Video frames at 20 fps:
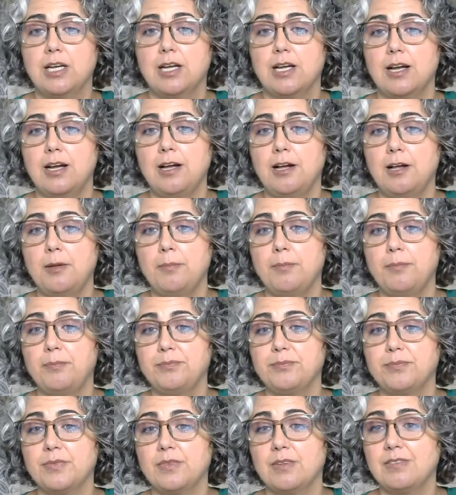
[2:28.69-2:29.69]

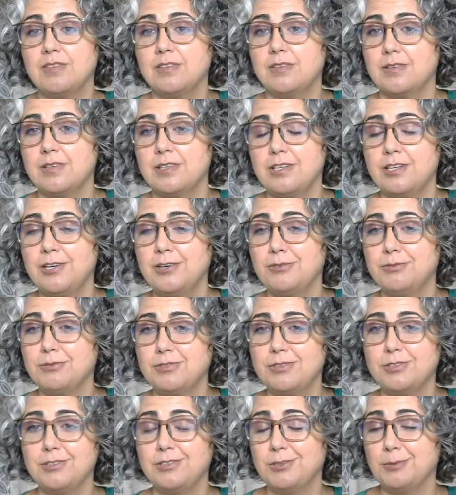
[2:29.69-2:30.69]

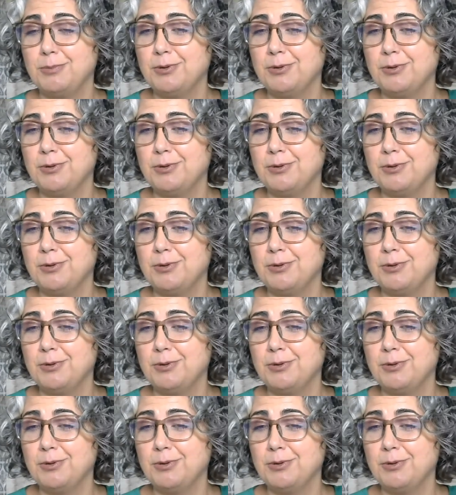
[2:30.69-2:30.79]
You're